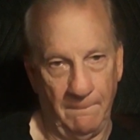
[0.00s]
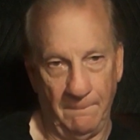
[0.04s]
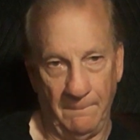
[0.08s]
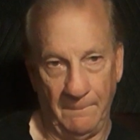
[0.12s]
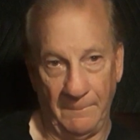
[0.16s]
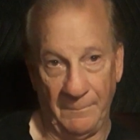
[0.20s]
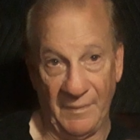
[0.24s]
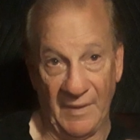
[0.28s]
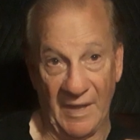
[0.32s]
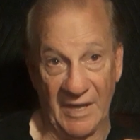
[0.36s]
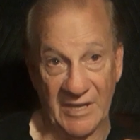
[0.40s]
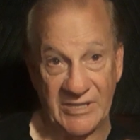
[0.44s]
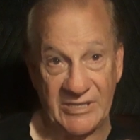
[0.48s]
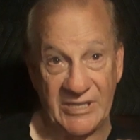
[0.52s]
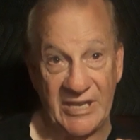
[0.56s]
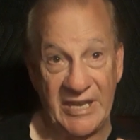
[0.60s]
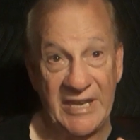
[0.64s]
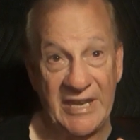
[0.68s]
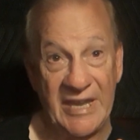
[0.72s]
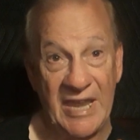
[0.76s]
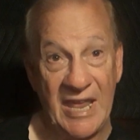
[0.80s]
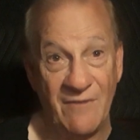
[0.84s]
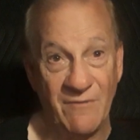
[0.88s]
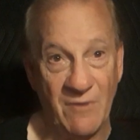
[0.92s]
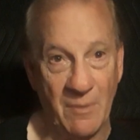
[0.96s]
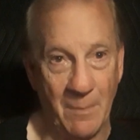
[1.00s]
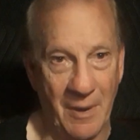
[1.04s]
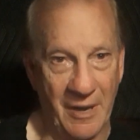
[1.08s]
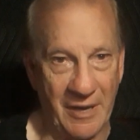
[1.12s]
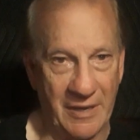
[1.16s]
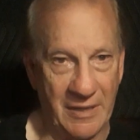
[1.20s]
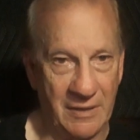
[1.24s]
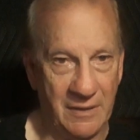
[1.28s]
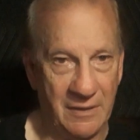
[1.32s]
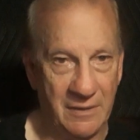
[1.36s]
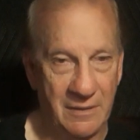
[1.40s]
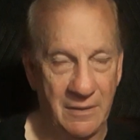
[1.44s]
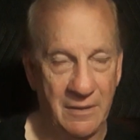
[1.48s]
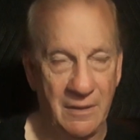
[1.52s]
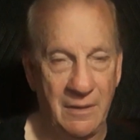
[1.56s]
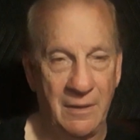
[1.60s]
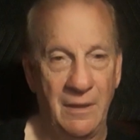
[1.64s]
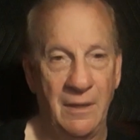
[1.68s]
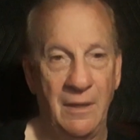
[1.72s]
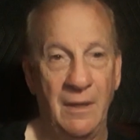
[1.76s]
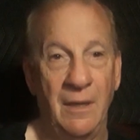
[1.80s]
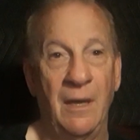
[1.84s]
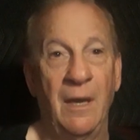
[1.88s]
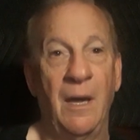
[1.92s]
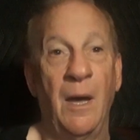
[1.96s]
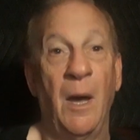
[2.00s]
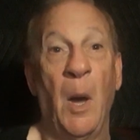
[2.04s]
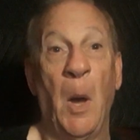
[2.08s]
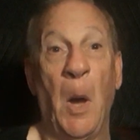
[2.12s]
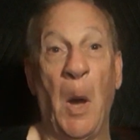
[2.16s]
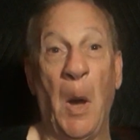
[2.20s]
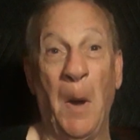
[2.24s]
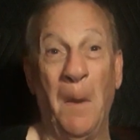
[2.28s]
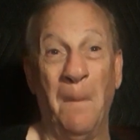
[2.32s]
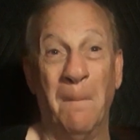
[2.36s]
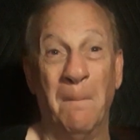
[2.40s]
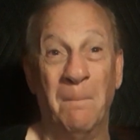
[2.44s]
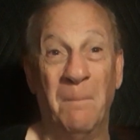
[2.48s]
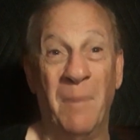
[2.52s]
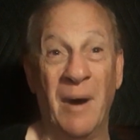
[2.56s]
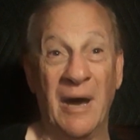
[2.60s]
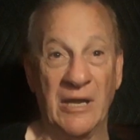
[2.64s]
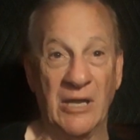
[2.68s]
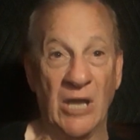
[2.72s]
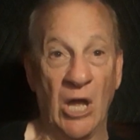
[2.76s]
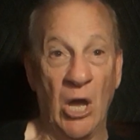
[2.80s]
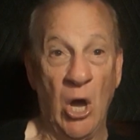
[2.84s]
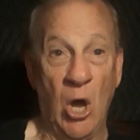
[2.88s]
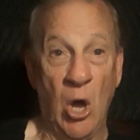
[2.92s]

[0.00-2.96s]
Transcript: I'm not saying everybody, but